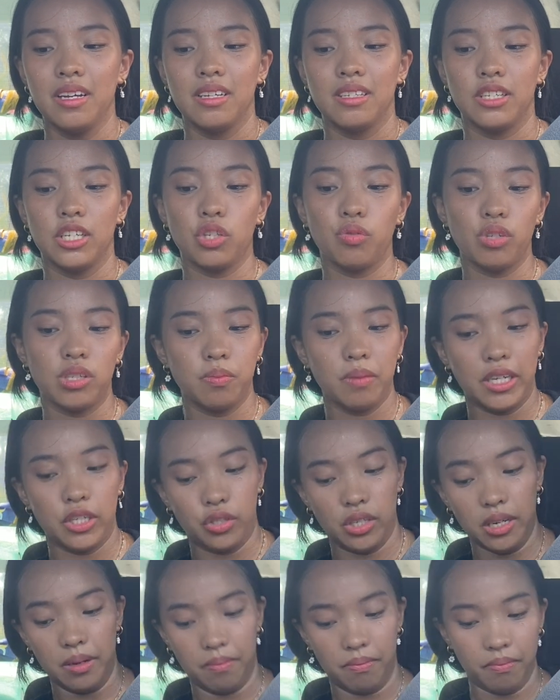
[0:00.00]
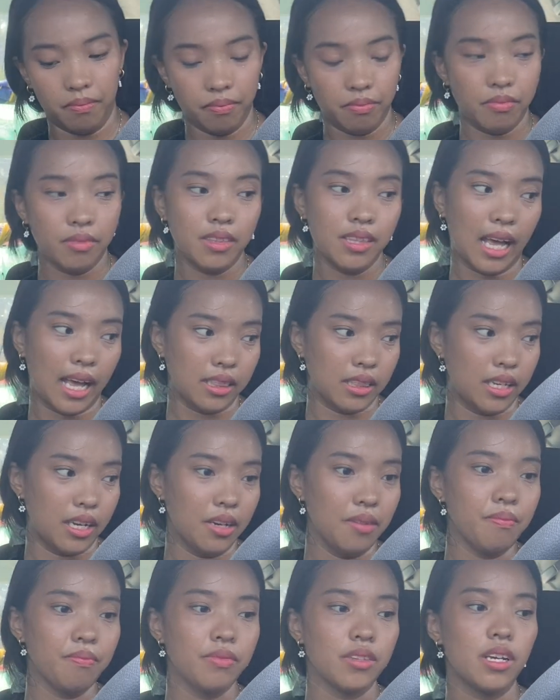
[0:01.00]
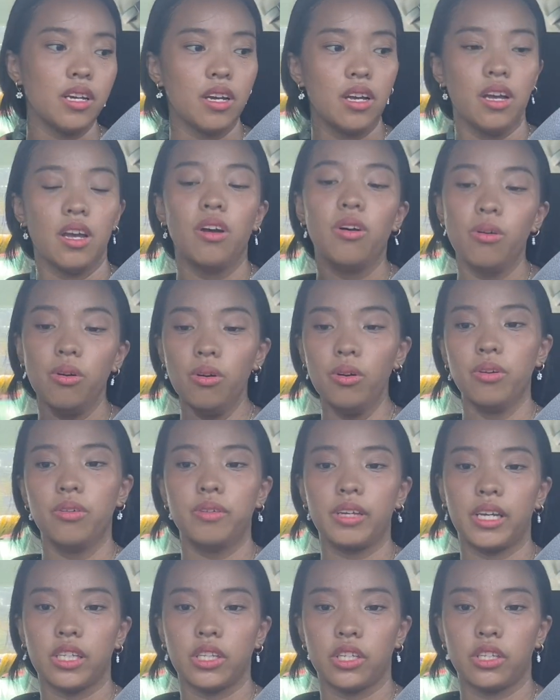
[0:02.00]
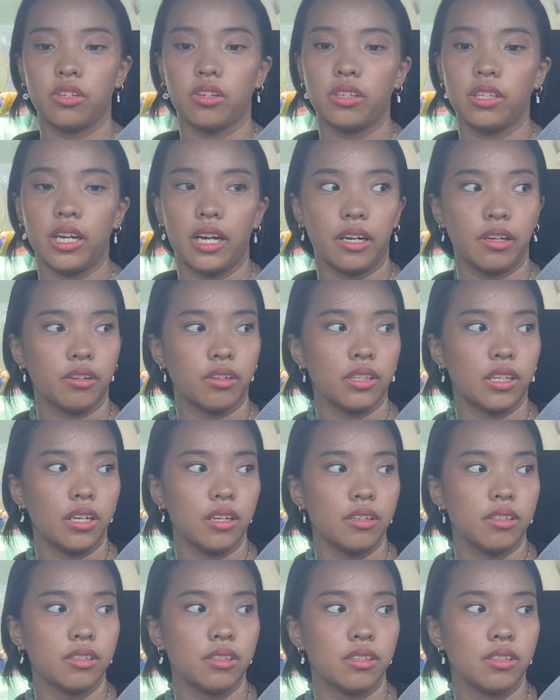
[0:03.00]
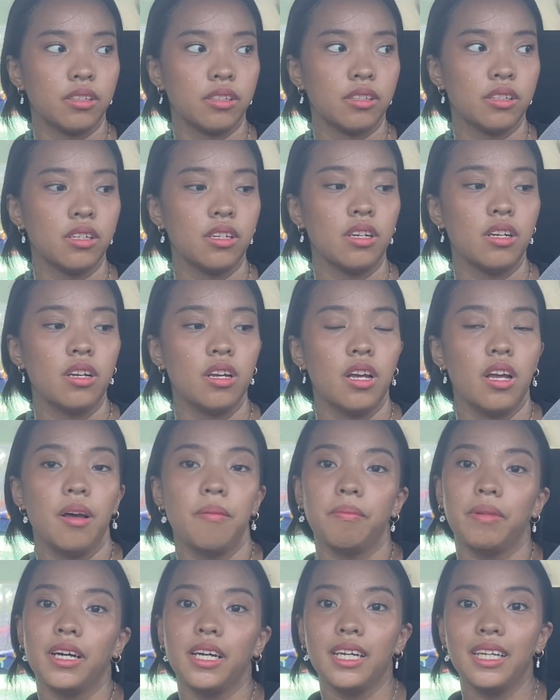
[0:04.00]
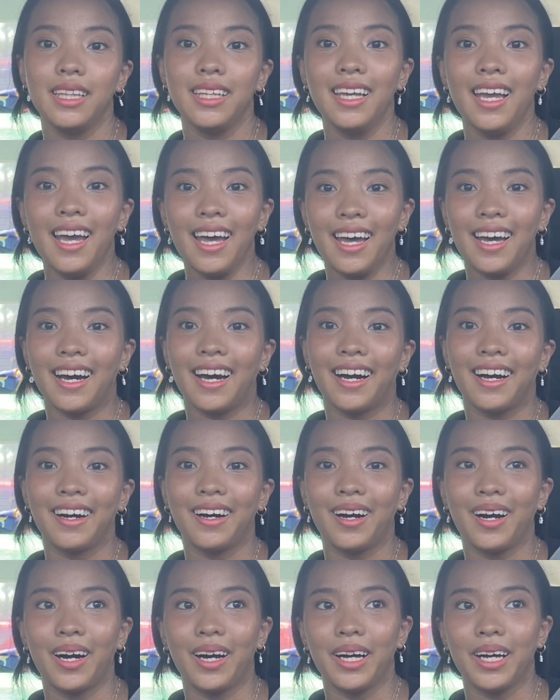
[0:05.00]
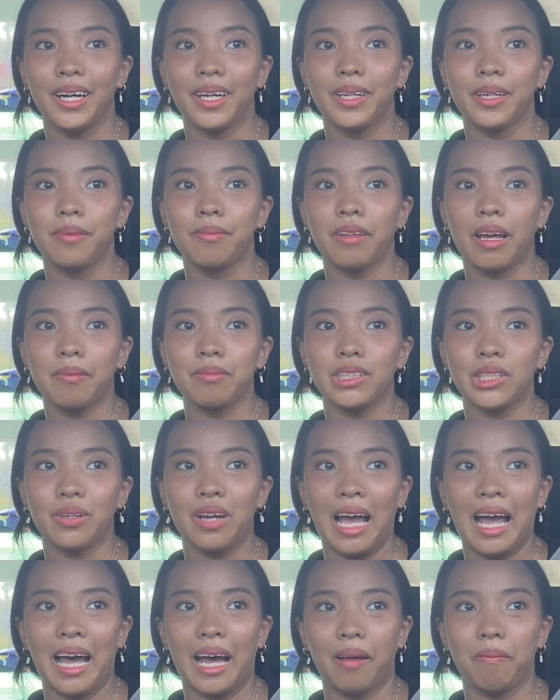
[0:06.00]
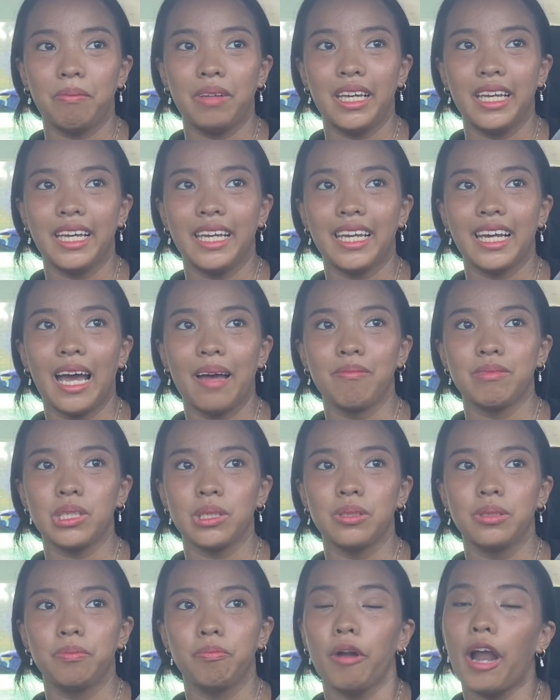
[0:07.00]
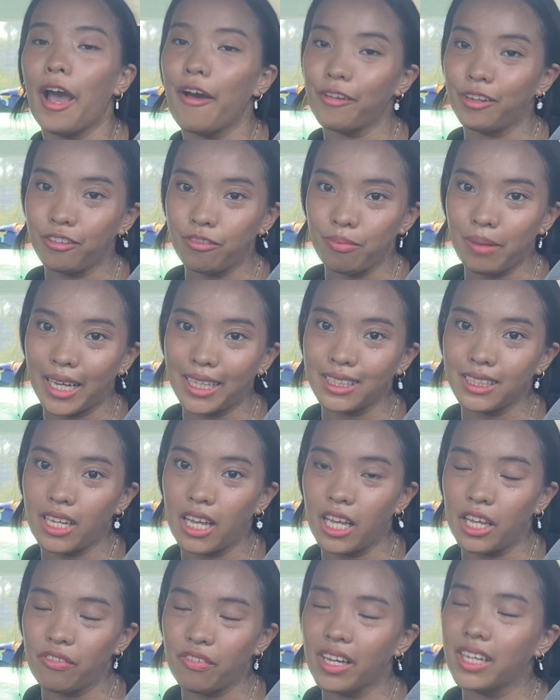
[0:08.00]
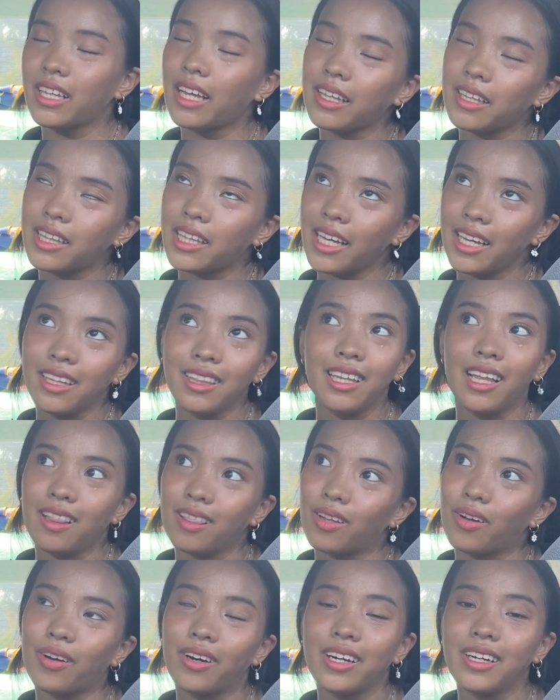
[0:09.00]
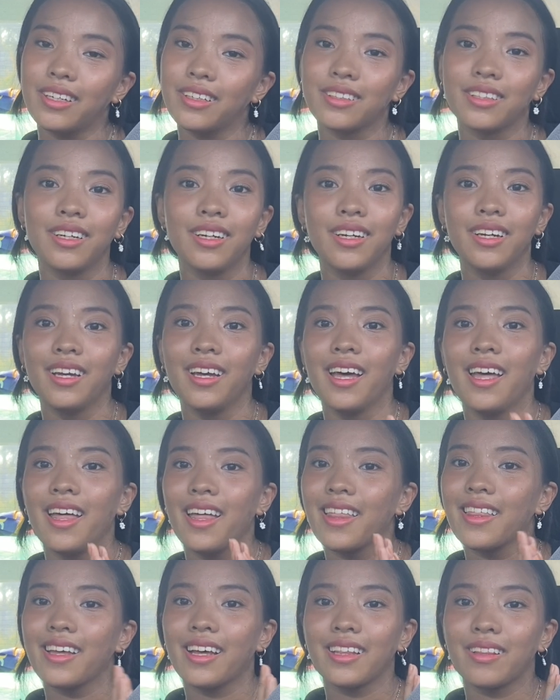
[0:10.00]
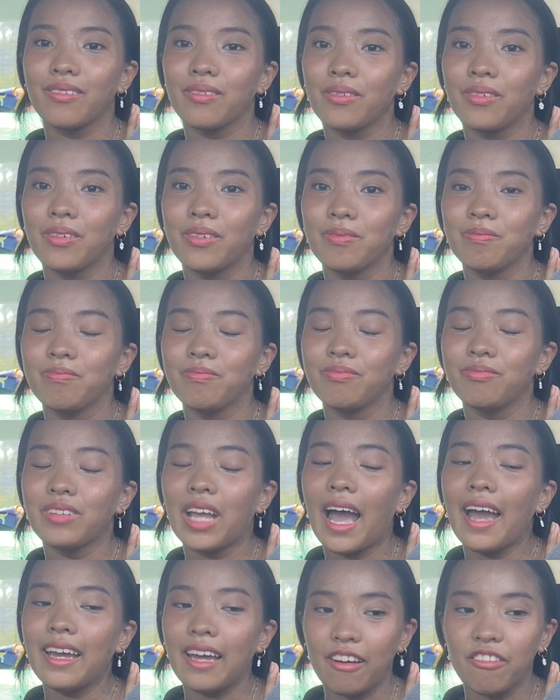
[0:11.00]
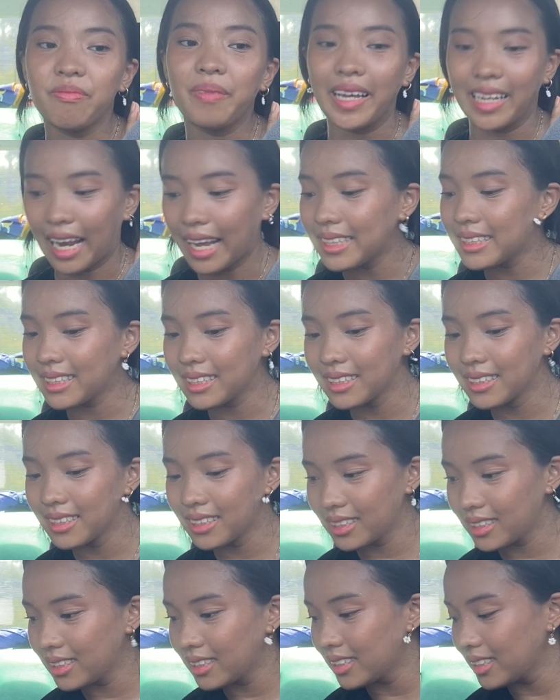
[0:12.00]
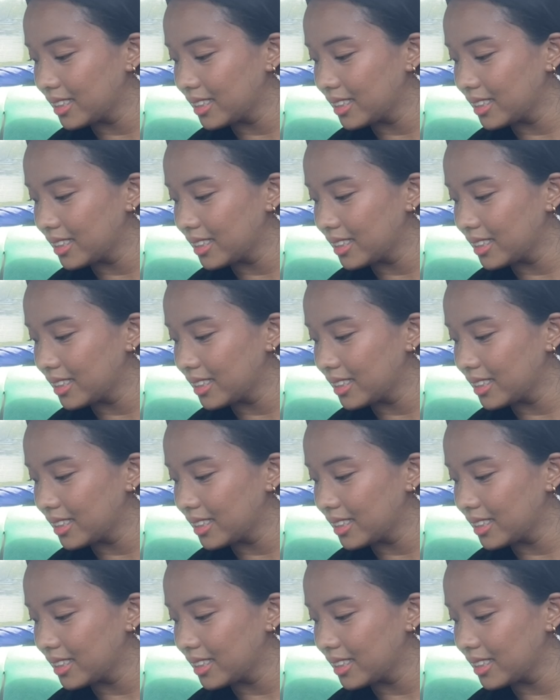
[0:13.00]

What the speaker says: This was my dream dati. Whew, we can turn on the aircon na. But yeah, I'm so happy, I'm so proud of myself, and I thank the Lord that I have my license.